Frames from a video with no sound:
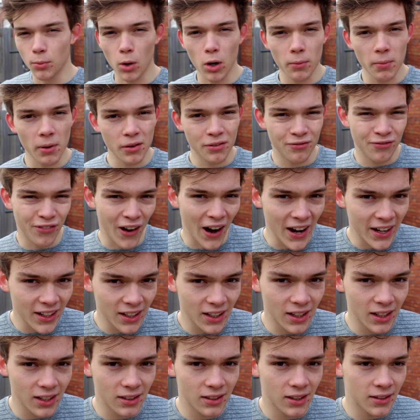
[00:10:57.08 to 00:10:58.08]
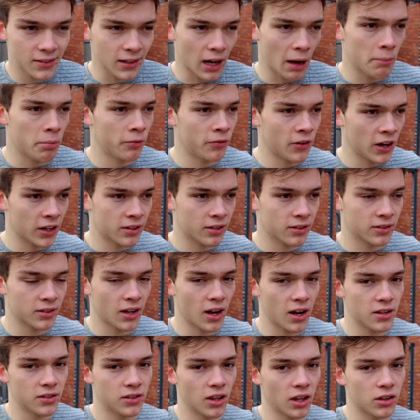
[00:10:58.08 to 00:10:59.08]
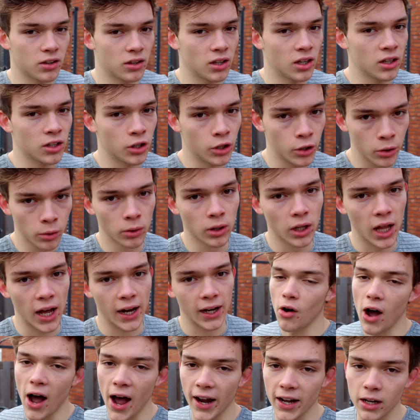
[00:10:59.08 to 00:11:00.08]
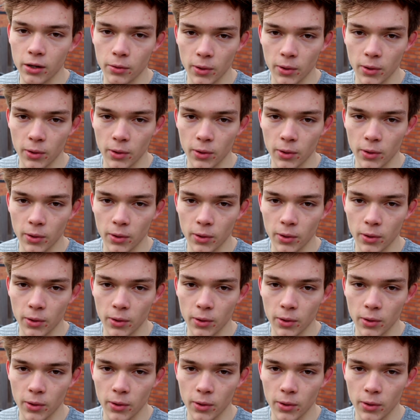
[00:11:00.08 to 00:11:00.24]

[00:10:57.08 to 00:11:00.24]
more about finding the type of exercise that, that you like. I highly